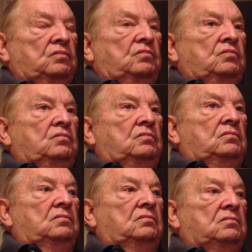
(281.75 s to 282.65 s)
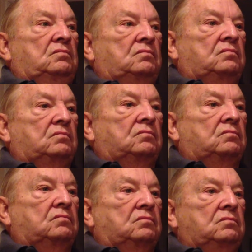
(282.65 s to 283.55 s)
Weehage's.
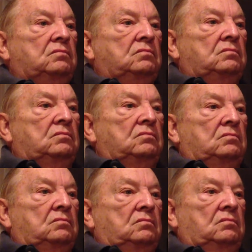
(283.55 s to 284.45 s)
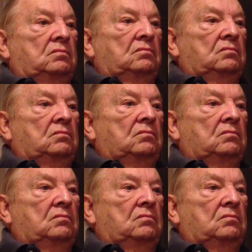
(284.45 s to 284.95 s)
She doesn't need a place to live.